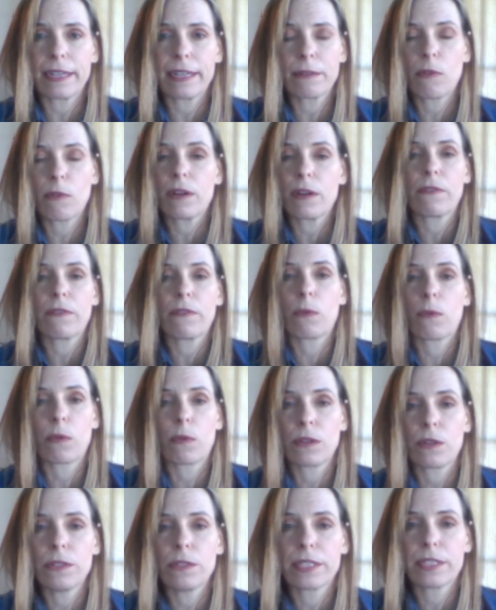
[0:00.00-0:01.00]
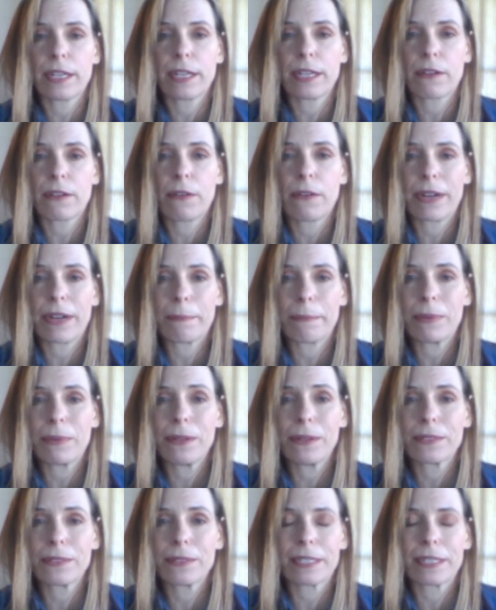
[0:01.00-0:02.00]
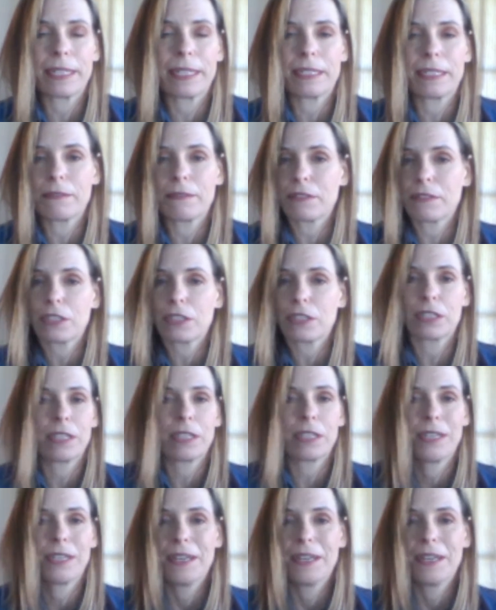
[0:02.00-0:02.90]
in one of the worlds that are already built, and then you just